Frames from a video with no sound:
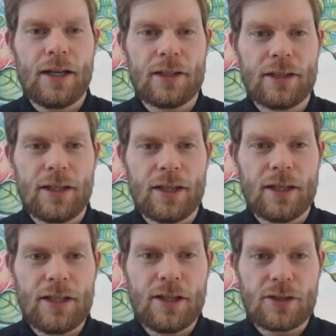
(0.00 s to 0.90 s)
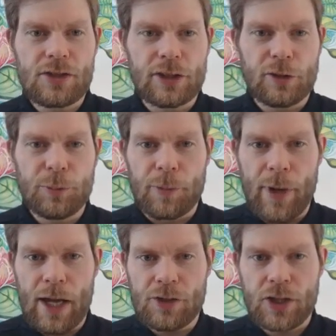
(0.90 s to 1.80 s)
And then here's a little bit of
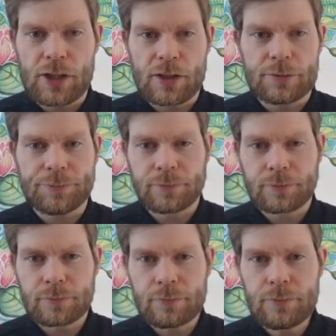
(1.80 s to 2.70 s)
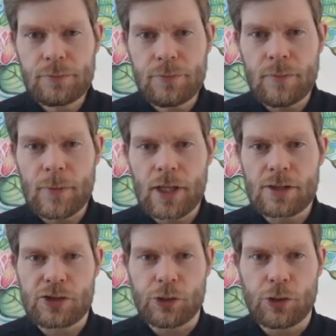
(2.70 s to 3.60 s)
magic.
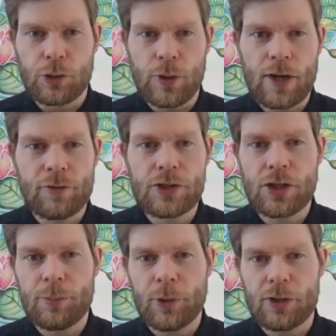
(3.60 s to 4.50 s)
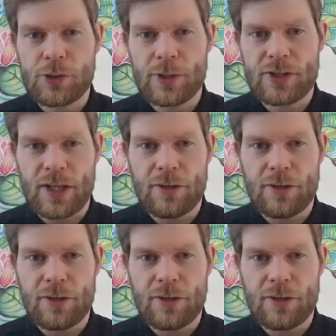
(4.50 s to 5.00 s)
So every shop also has